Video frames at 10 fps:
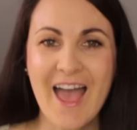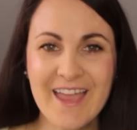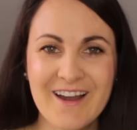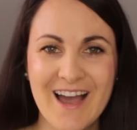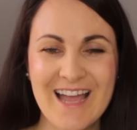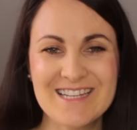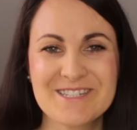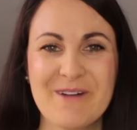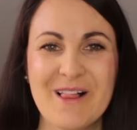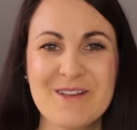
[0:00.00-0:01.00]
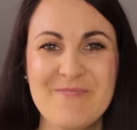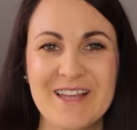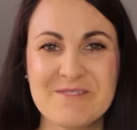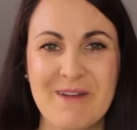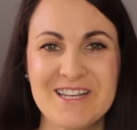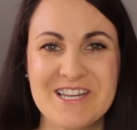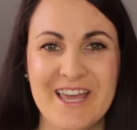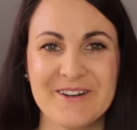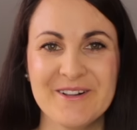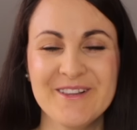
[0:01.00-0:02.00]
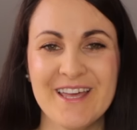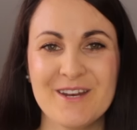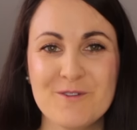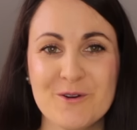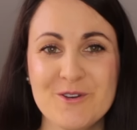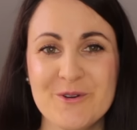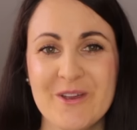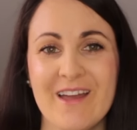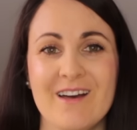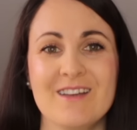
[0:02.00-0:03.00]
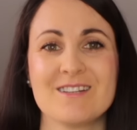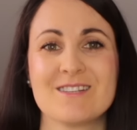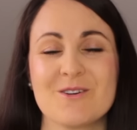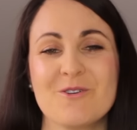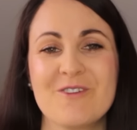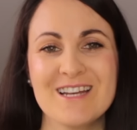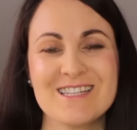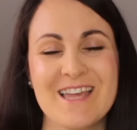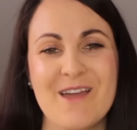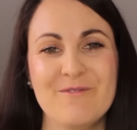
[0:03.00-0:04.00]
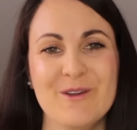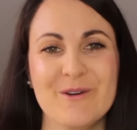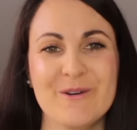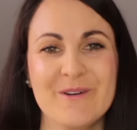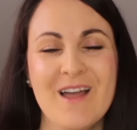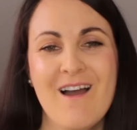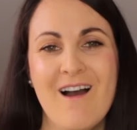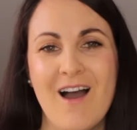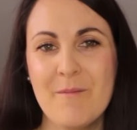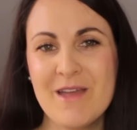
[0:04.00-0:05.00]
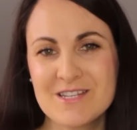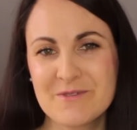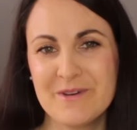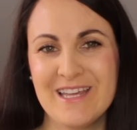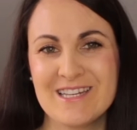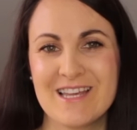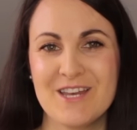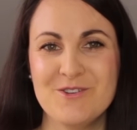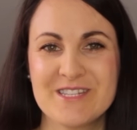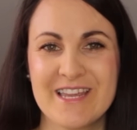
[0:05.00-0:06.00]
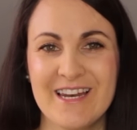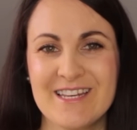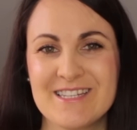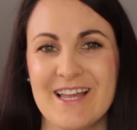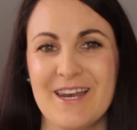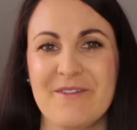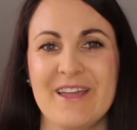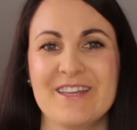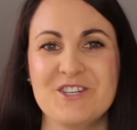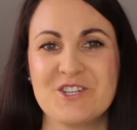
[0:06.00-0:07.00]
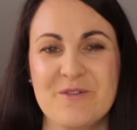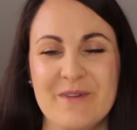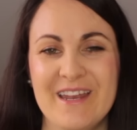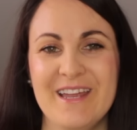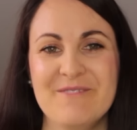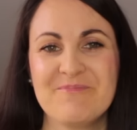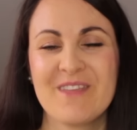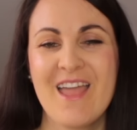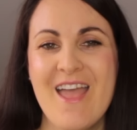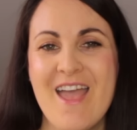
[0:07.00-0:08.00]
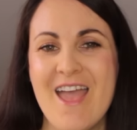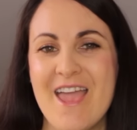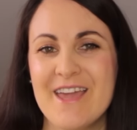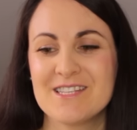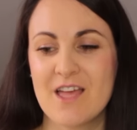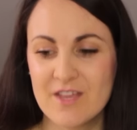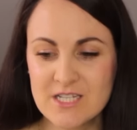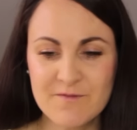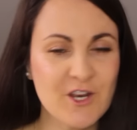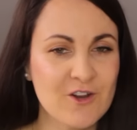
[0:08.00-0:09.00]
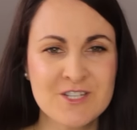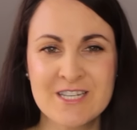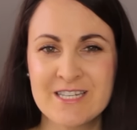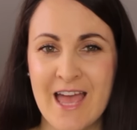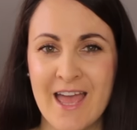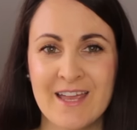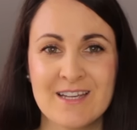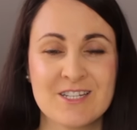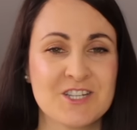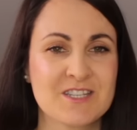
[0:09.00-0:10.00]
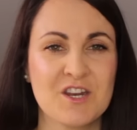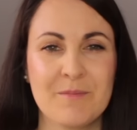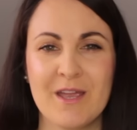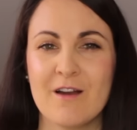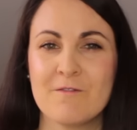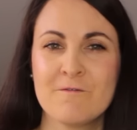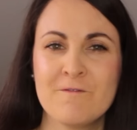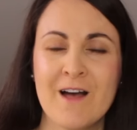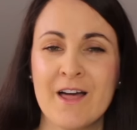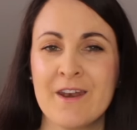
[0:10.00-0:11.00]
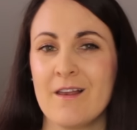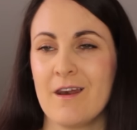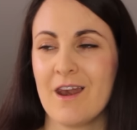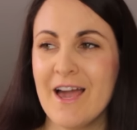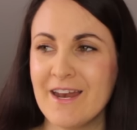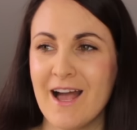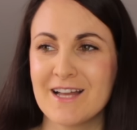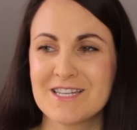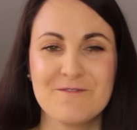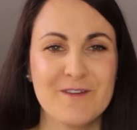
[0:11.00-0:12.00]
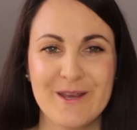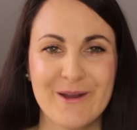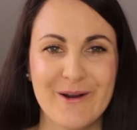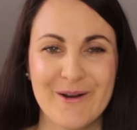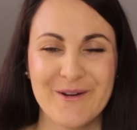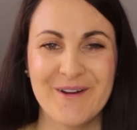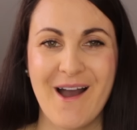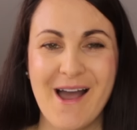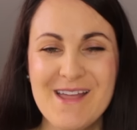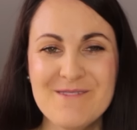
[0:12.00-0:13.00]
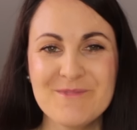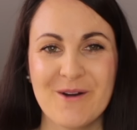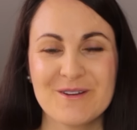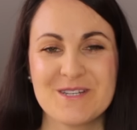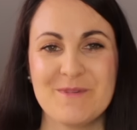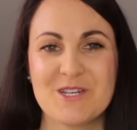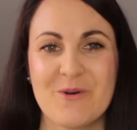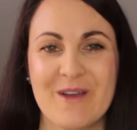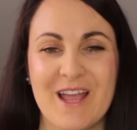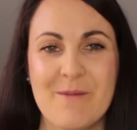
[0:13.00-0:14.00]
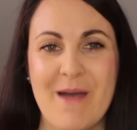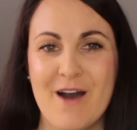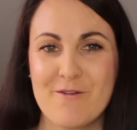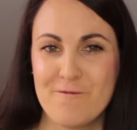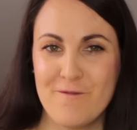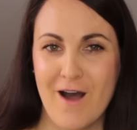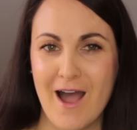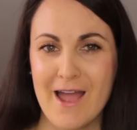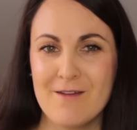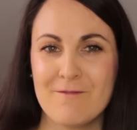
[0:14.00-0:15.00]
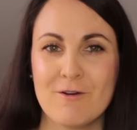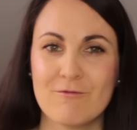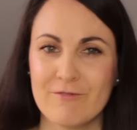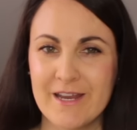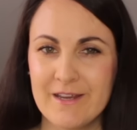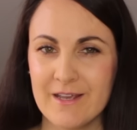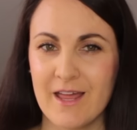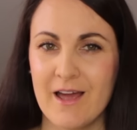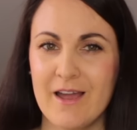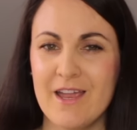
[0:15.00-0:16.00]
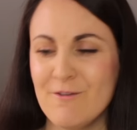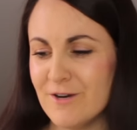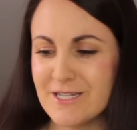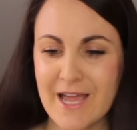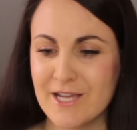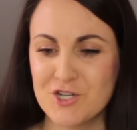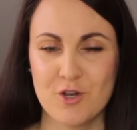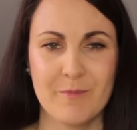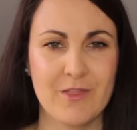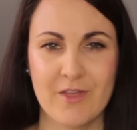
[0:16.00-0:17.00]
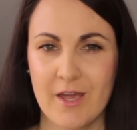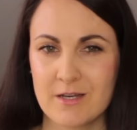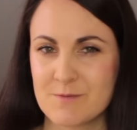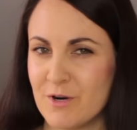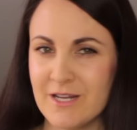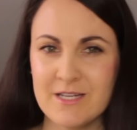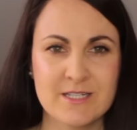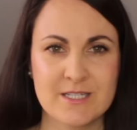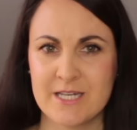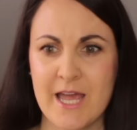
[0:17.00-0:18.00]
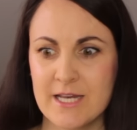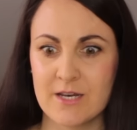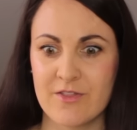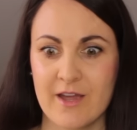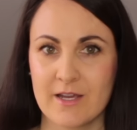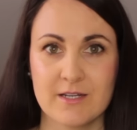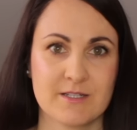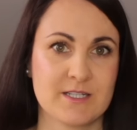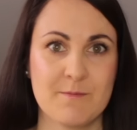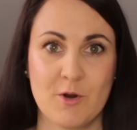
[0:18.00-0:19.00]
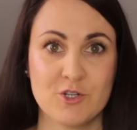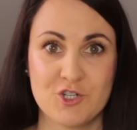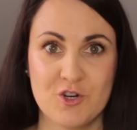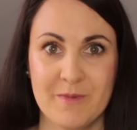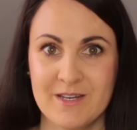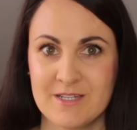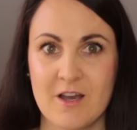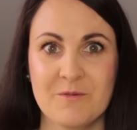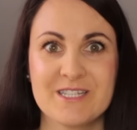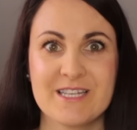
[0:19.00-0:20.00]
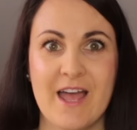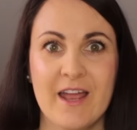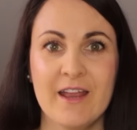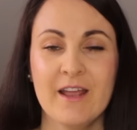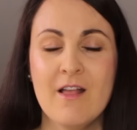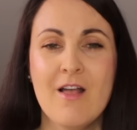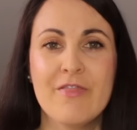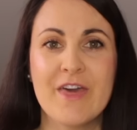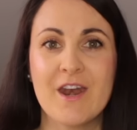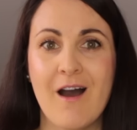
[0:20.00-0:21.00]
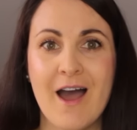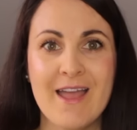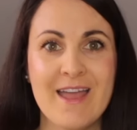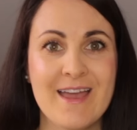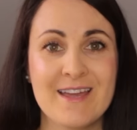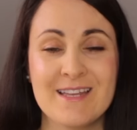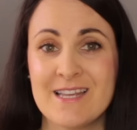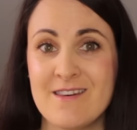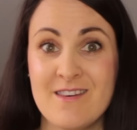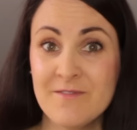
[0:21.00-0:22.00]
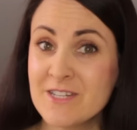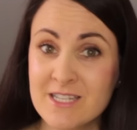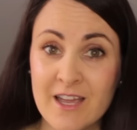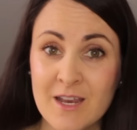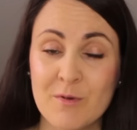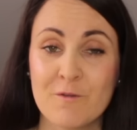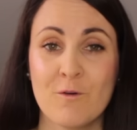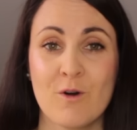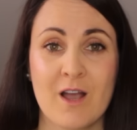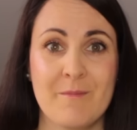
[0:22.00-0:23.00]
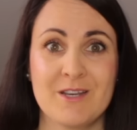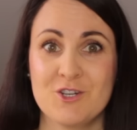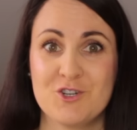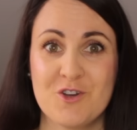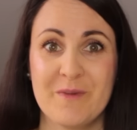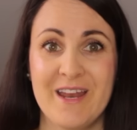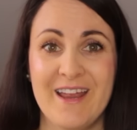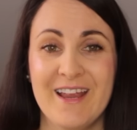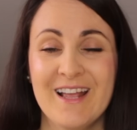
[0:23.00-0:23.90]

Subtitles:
Hey guys, welcome back to my channel, and if you're new here, it is so great to have you. I'm Antoinette, a New Zealander living in Germany. And this video today is just going to be a fun, light-hearted video. I am going to be talking about 5 regular, everyday German things, pretty standard things to most Germans, I would say, that I had never seen before coming to Germany.